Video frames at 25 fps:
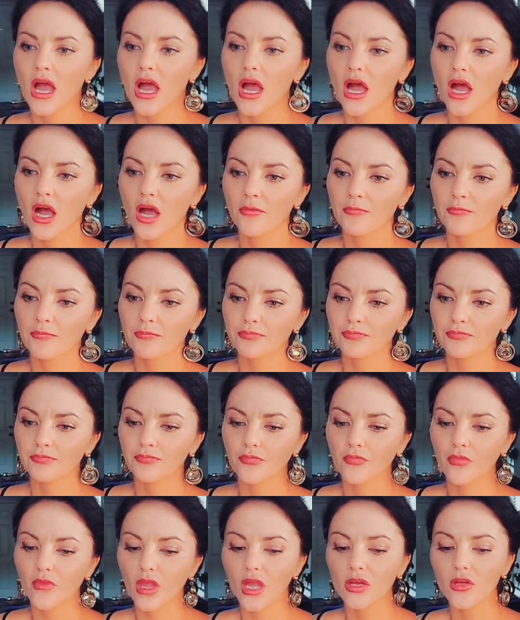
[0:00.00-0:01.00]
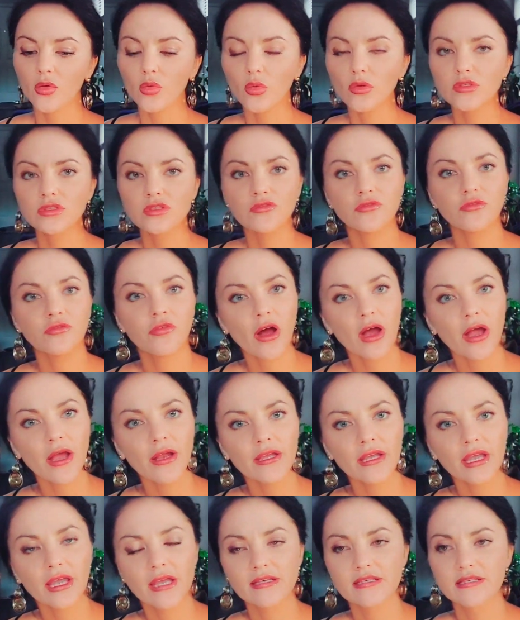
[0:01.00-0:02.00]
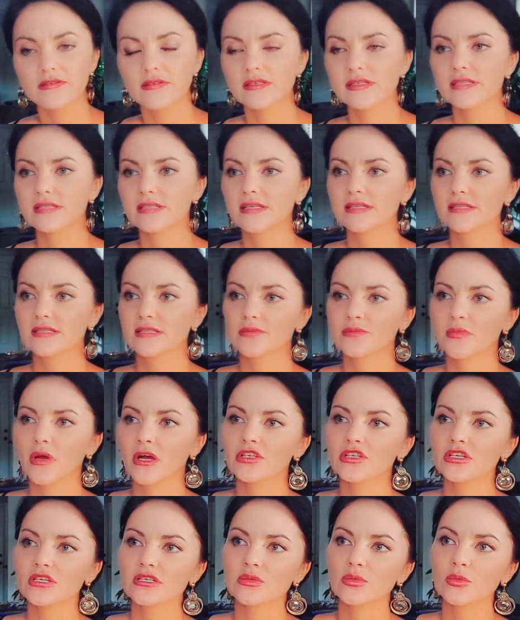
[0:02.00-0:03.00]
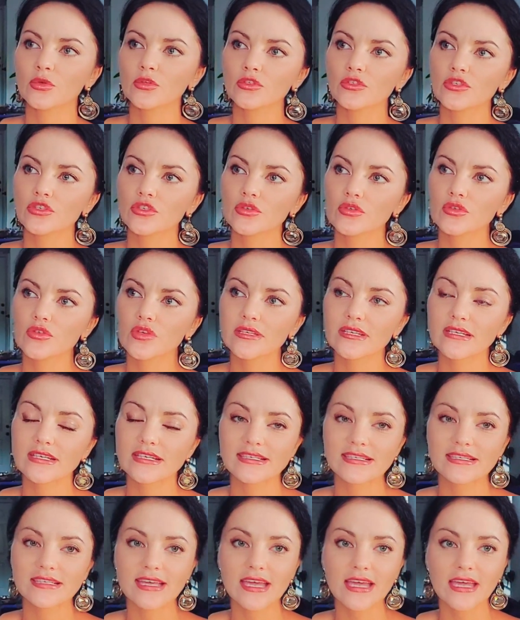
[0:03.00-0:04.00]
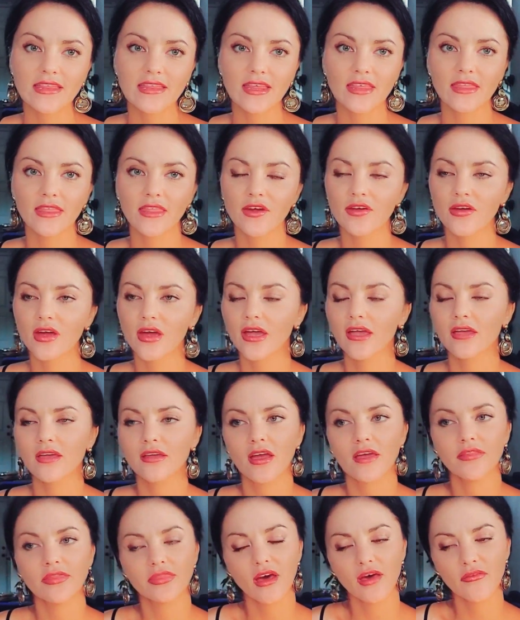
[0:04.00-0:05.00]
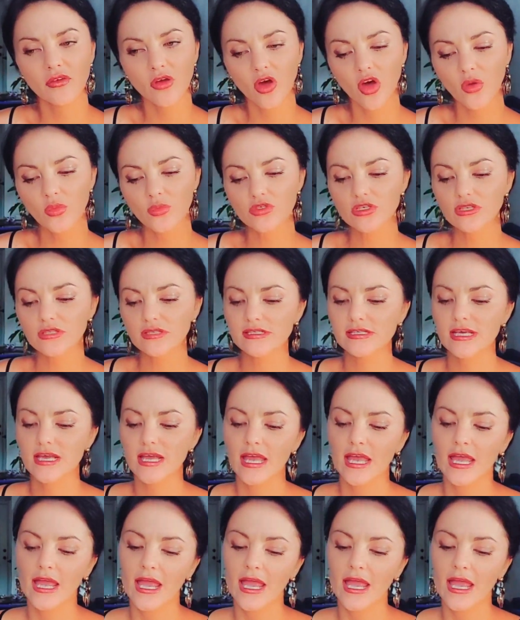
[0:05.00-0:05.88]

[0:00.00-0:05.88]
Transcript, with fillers: Um, I don't want to fight against this system. I just want you to understand that there are another options.